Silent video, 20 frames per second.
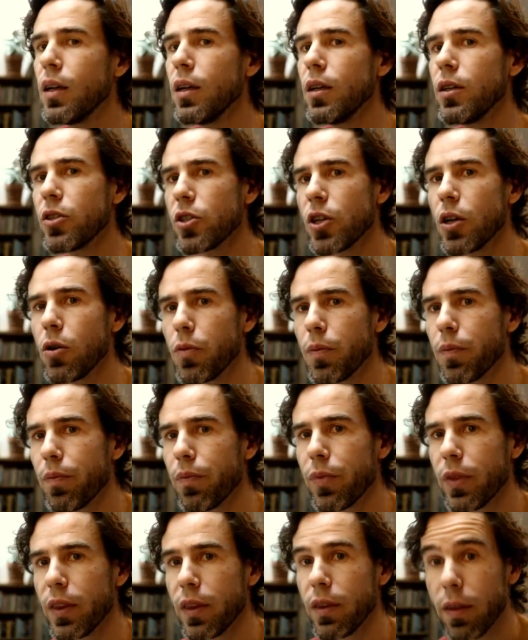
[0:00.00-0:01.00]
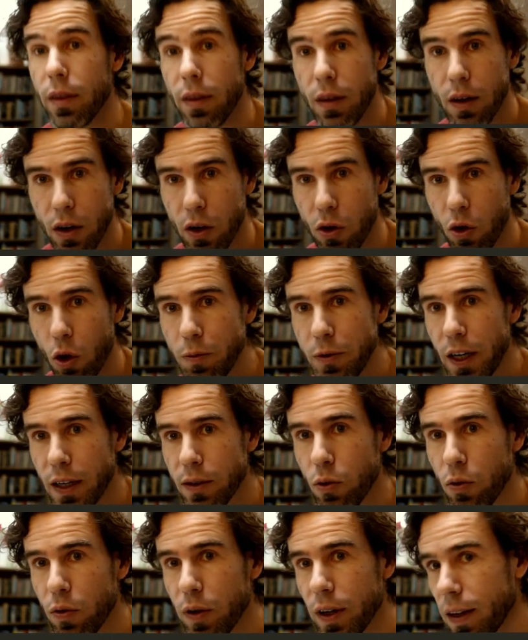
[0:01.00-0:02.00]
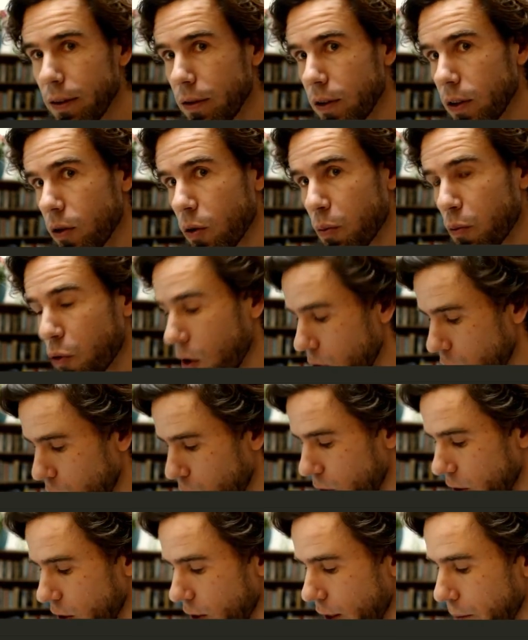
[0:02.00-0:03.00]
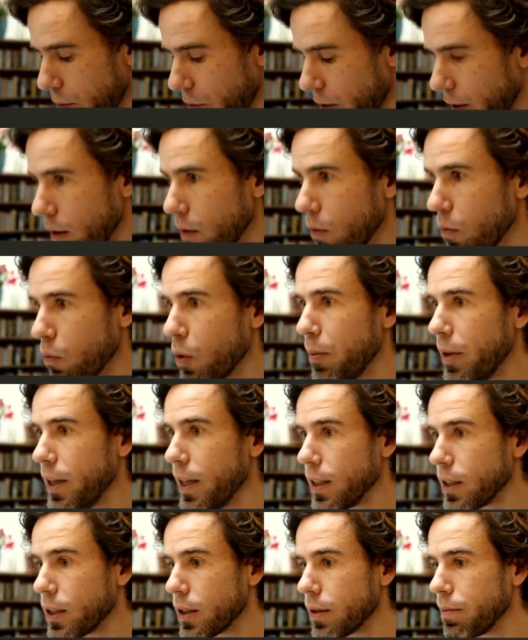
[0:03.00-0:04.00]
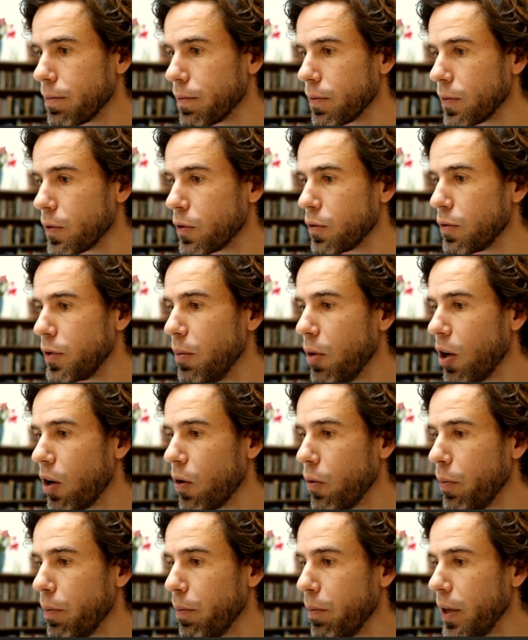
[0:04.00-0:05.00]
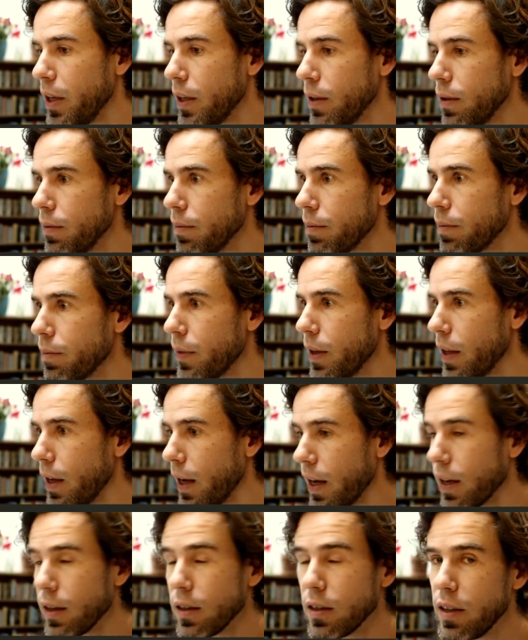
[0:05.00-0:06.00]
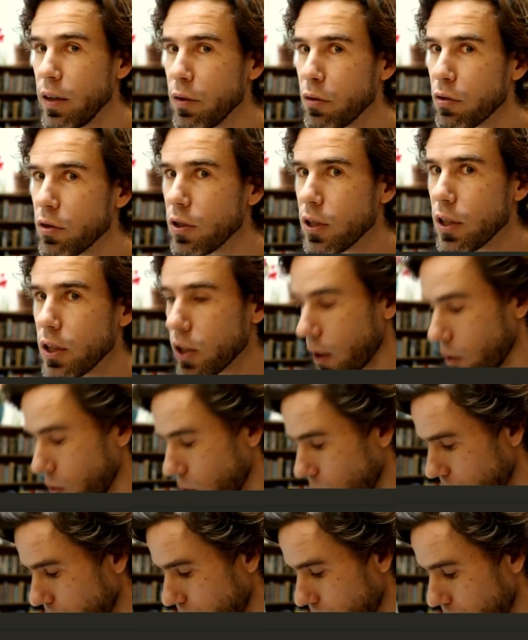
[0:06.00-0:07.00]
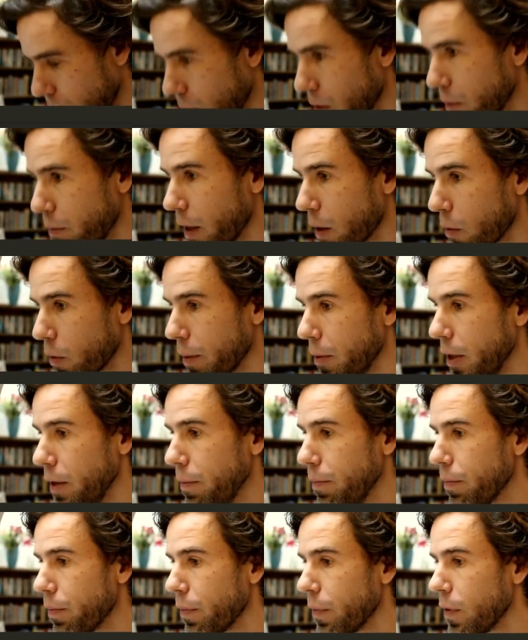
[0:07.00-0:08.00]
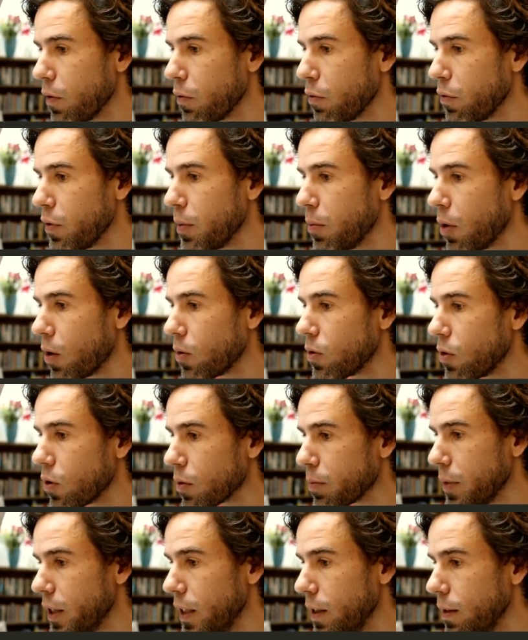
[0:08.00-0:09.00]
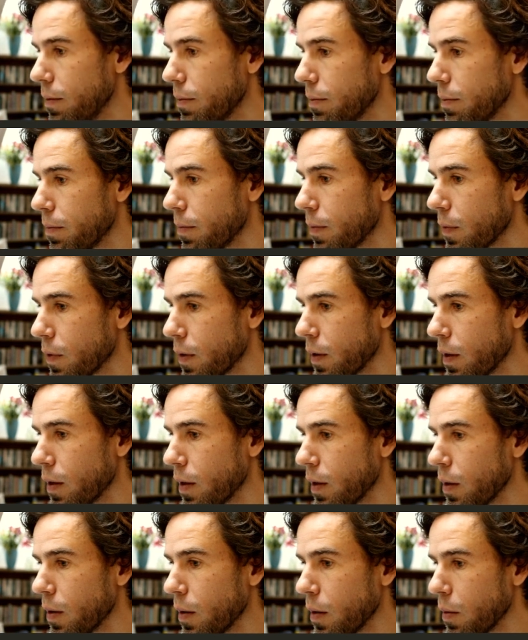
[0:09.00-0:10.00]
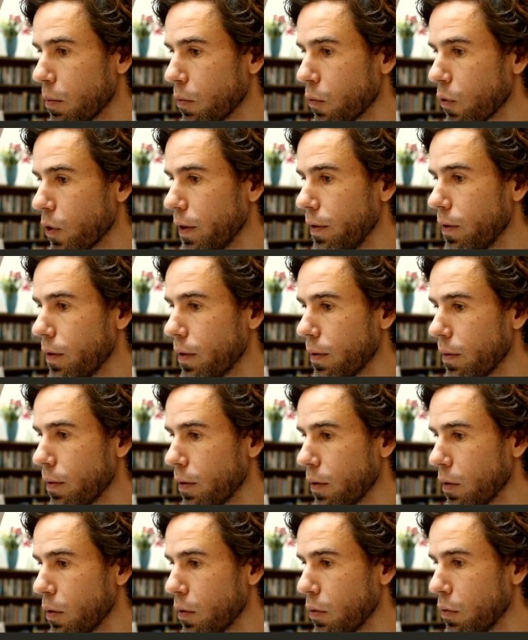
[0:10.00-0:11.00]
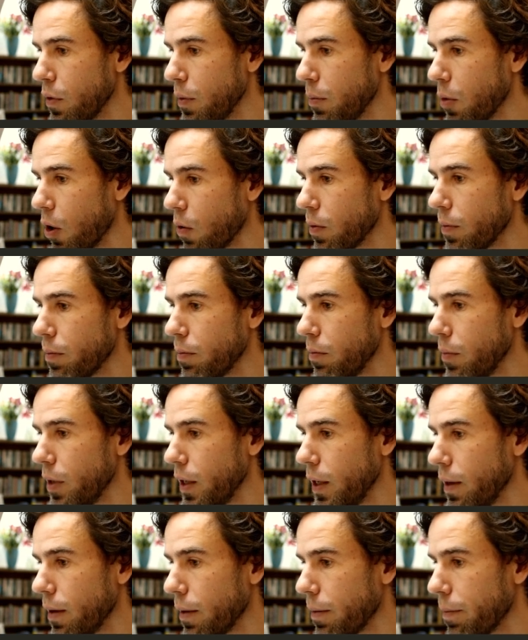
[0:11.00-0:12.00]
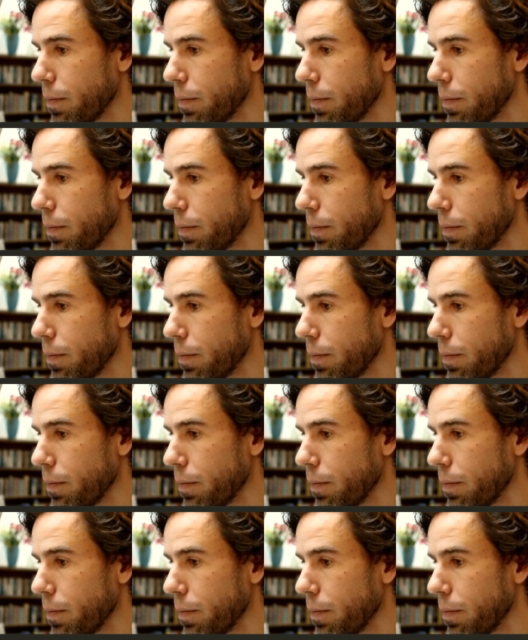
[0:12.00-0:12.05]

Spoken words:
So an object-oriented approach to the same thing would be this. Fibo mean, and the difference is subtle, but bear with me. Fibo.mean, print Fibo mean.